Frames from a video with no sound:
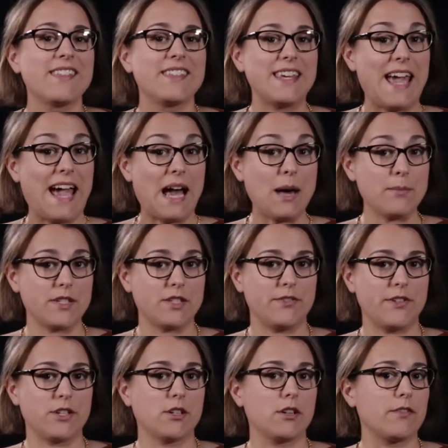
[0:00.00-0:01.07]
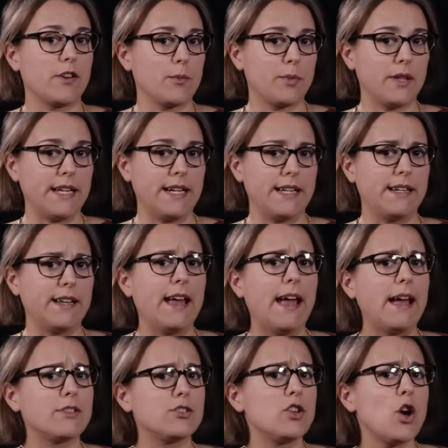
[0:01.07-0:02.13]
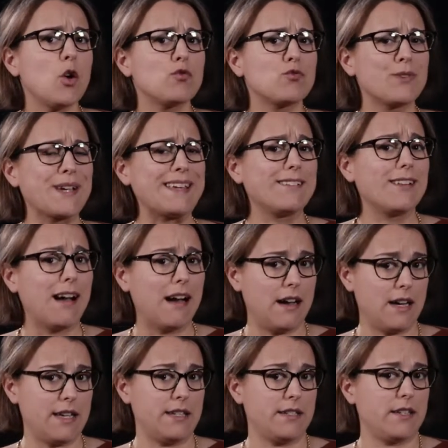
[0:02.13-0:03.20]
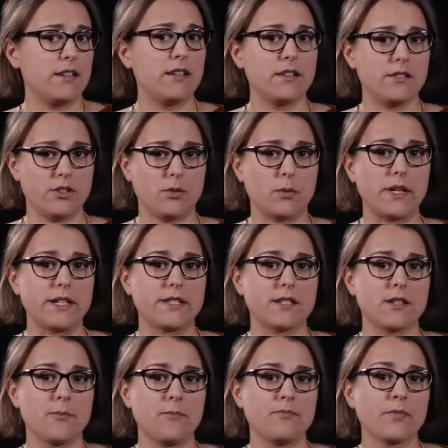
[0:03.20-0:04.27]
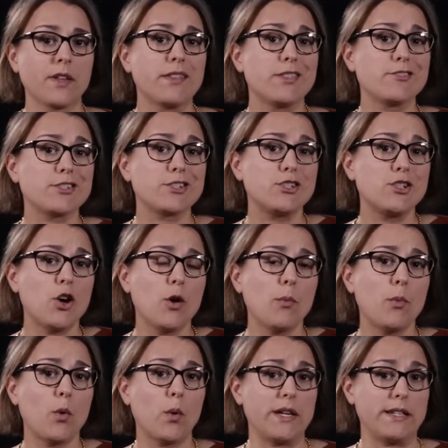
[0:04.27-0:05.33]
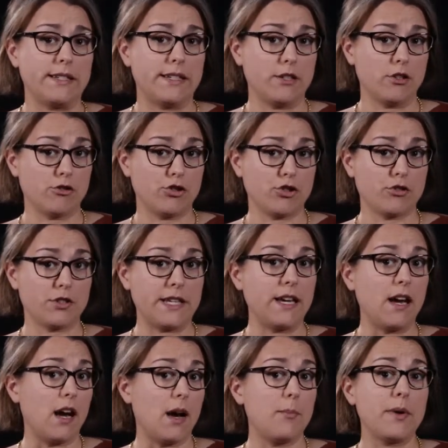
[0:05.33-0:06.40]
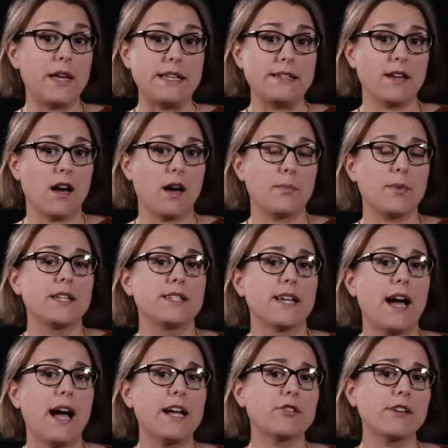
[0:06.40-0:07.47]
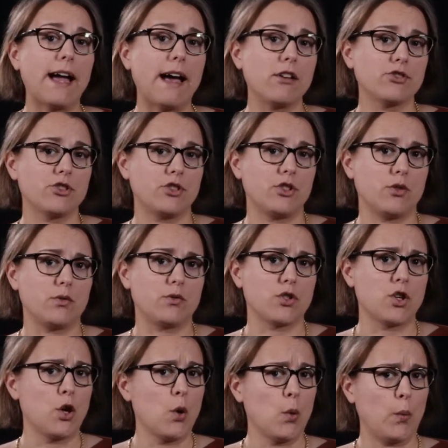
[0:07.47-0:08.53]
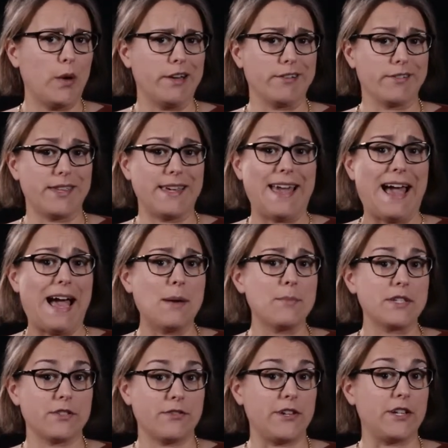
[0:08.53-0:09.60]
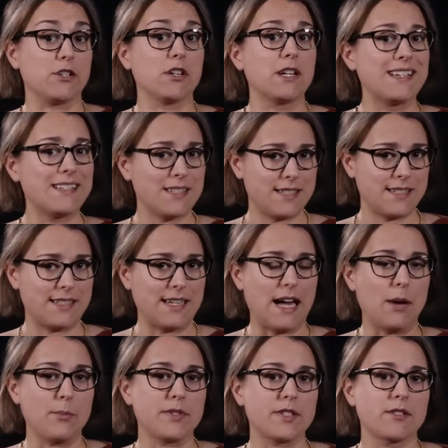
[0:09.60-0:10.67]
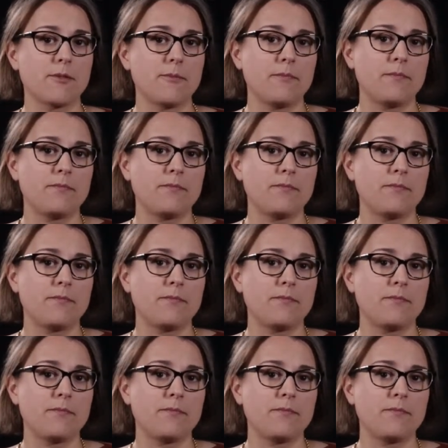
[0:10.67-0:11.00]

The atmosphere of our planet has no real height to it. There is no point in our journey up and up to higher altitudes where the atmosphere stops.